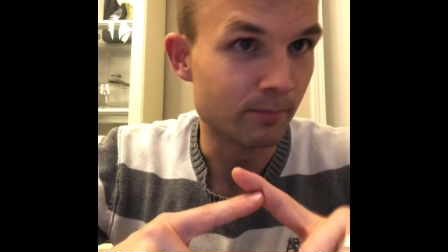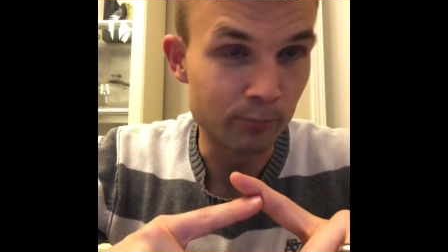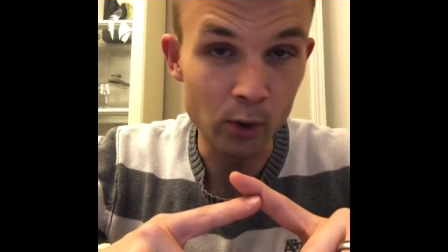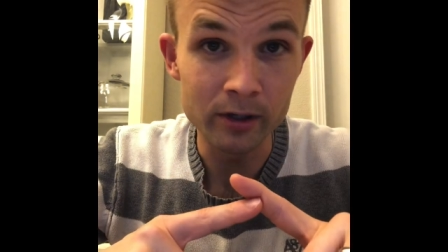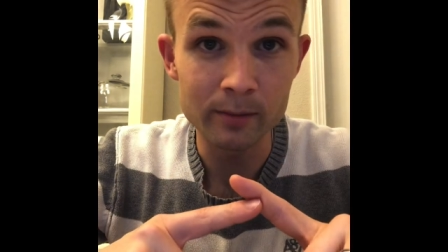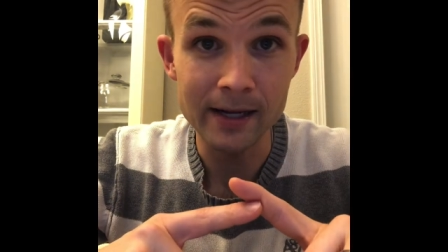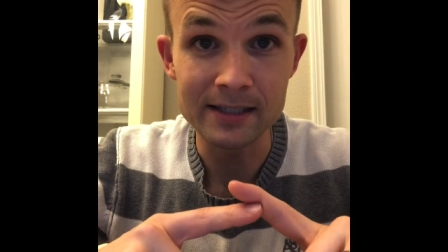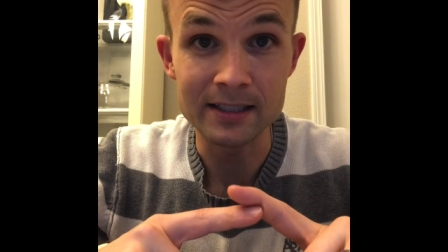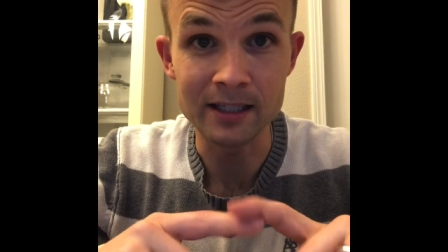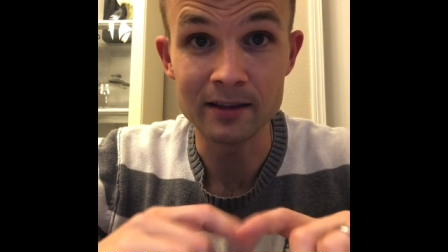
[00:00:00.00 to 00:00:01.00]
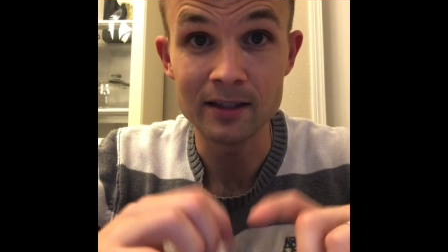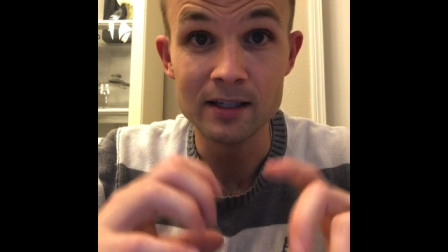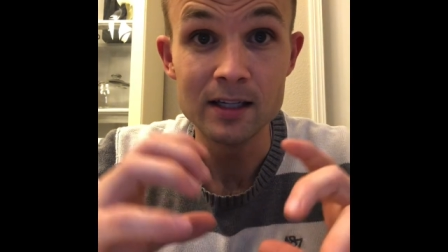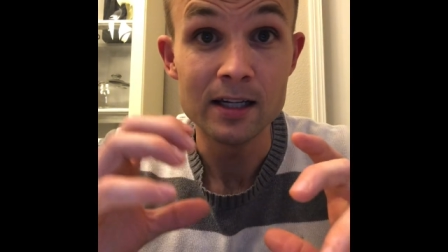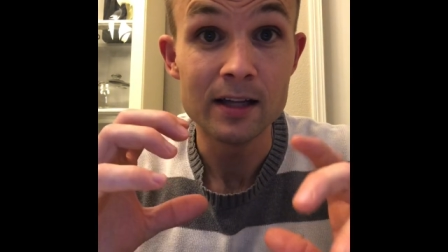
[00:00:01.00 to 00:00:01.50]
Broken or bad teeth.
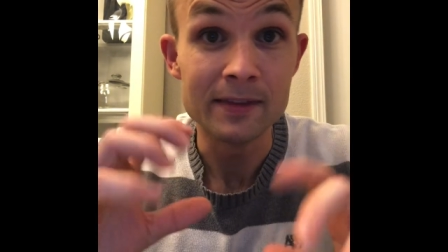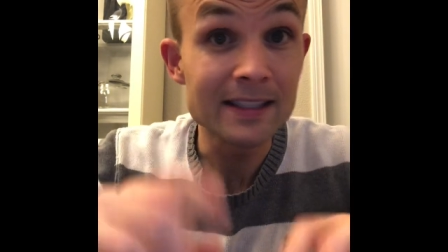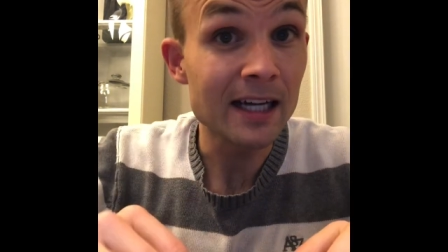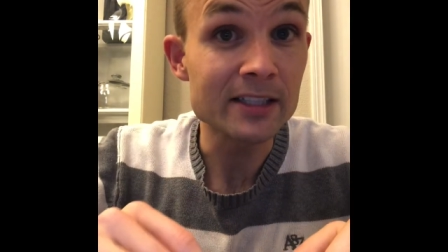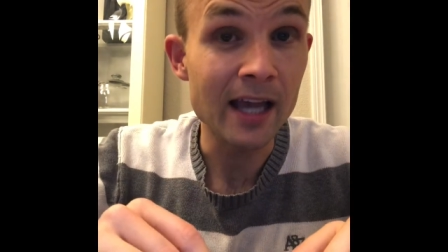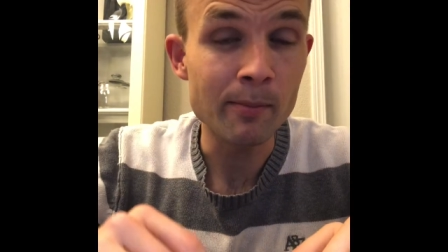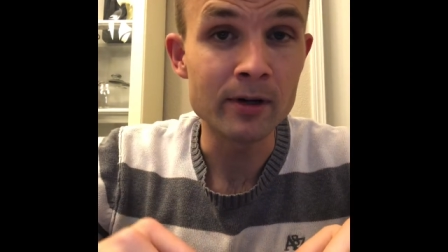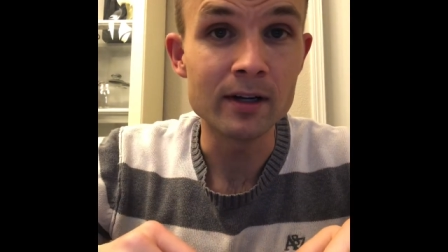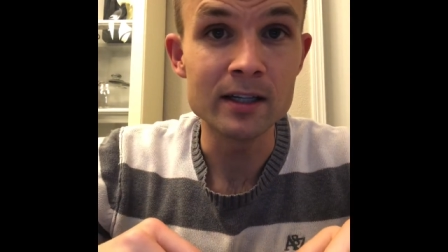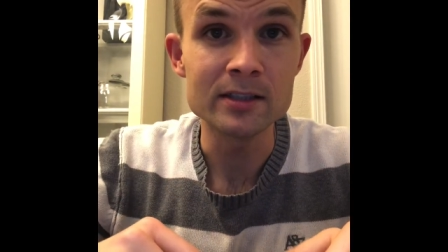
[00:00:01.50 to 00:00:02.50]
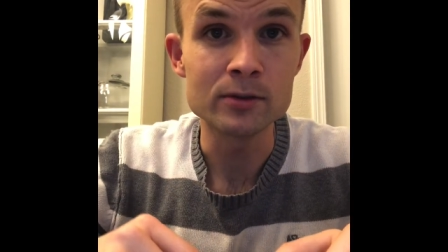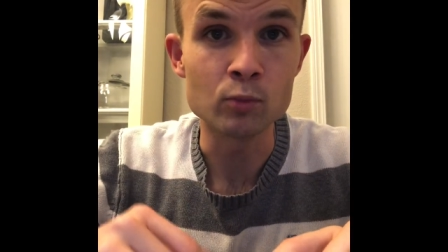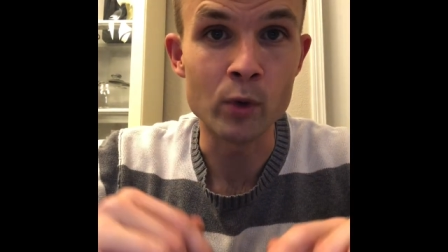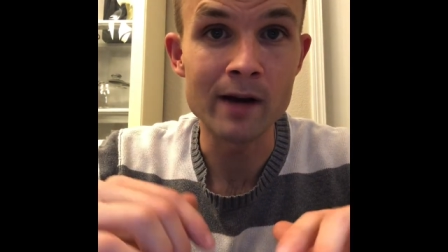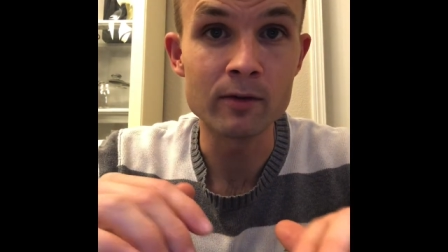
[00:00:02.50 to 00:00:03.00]
This actually happened to us
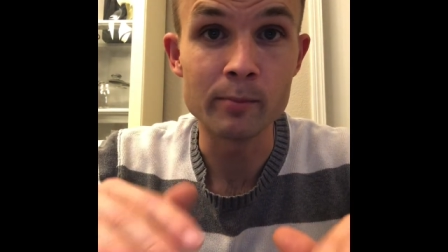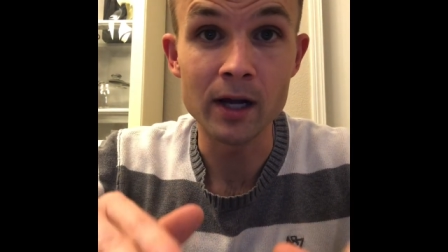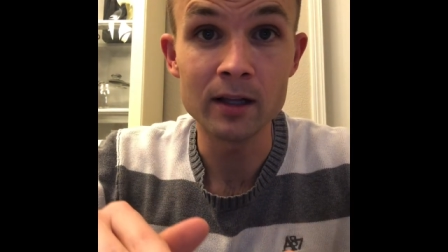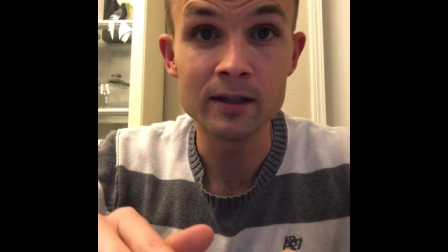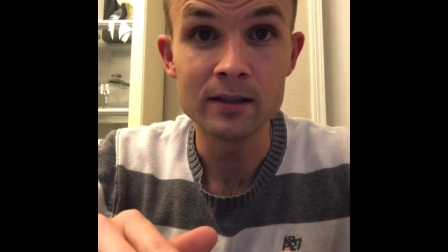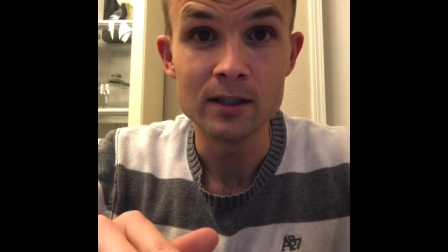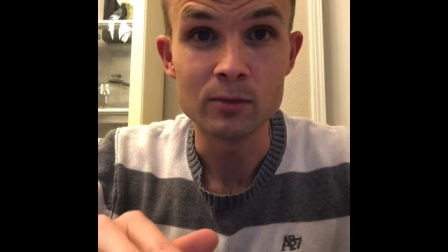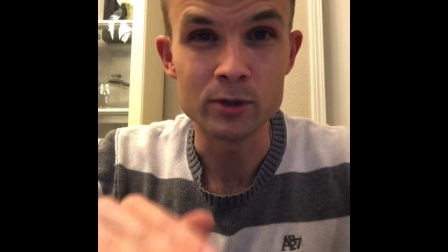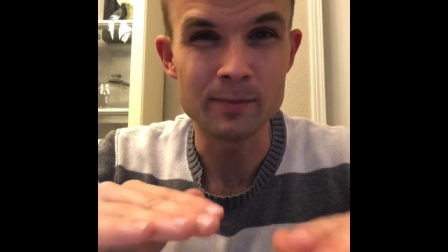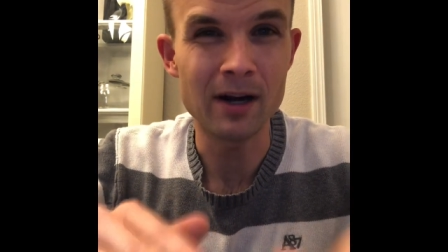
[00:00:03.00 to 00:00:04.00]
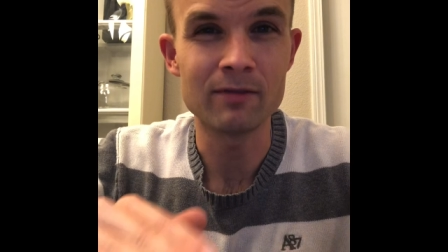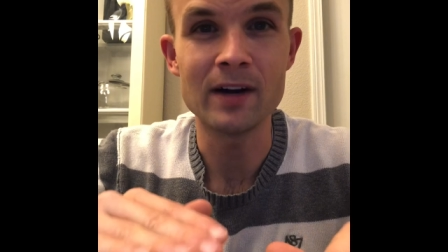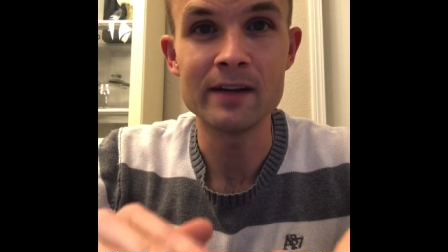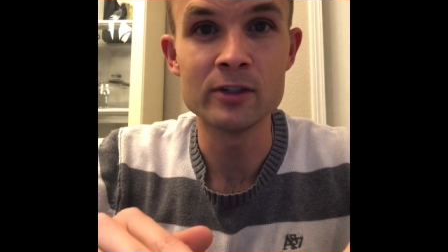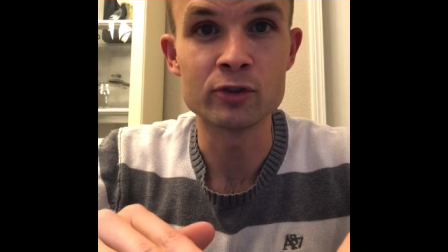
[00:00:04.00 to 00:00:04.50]
whenever Bella was about
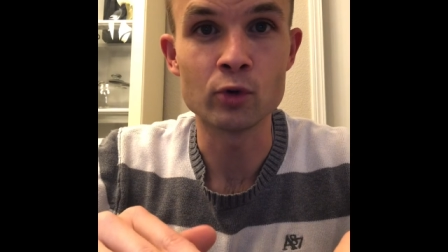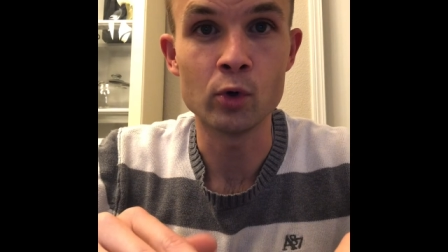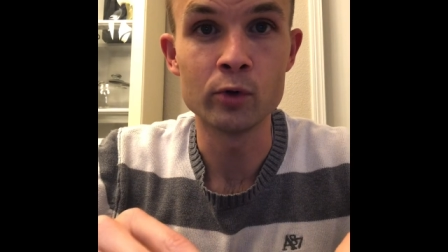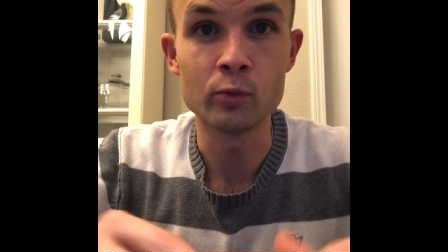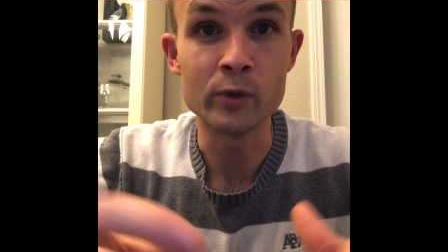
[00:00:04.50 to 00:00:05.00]
five years old.